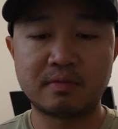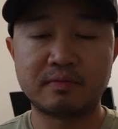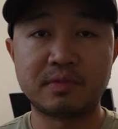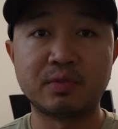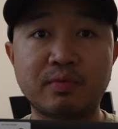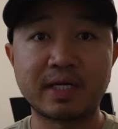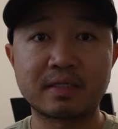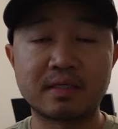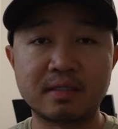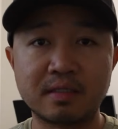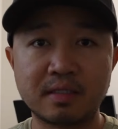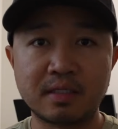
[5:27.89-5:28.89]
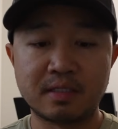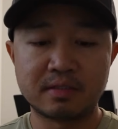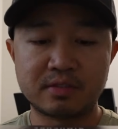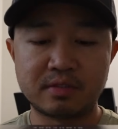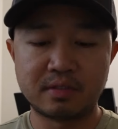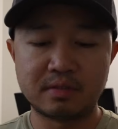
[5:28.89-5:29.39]

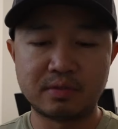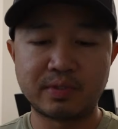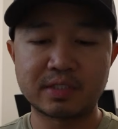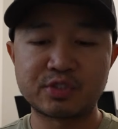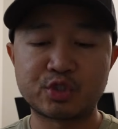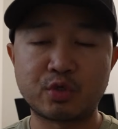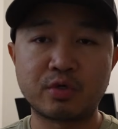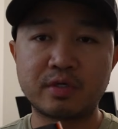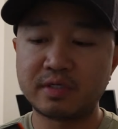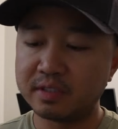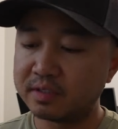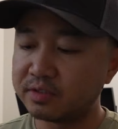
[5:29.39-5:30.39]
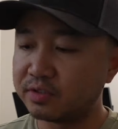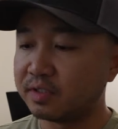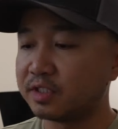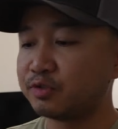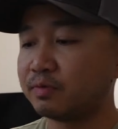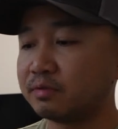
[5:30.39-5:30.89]
their direct store is
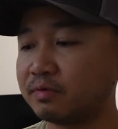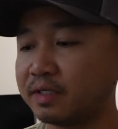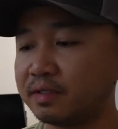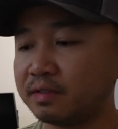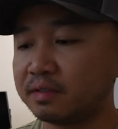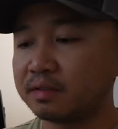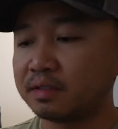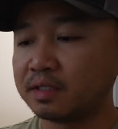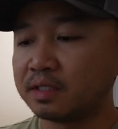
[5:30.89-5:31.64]
this one right here.